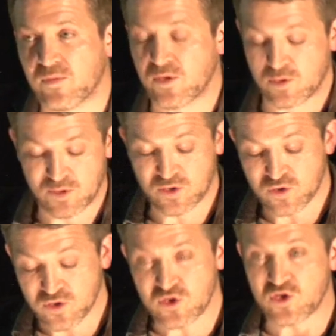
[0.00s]
There were
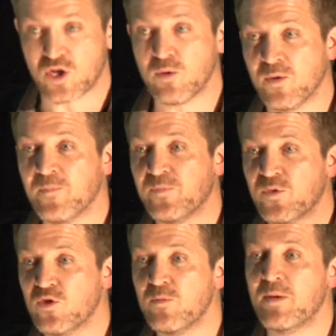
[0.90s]
two
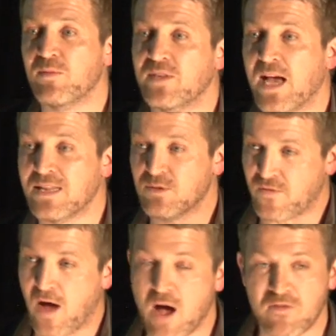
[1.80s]
people died out of
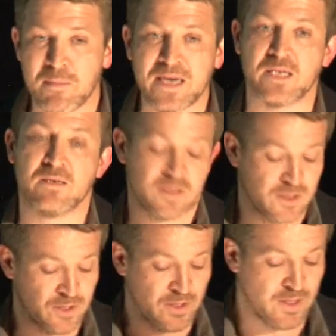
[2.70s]
500,000
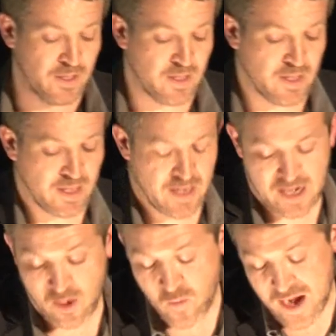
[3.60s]

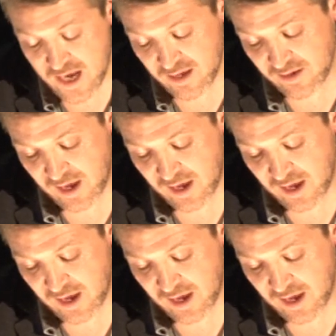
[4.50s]
in a week.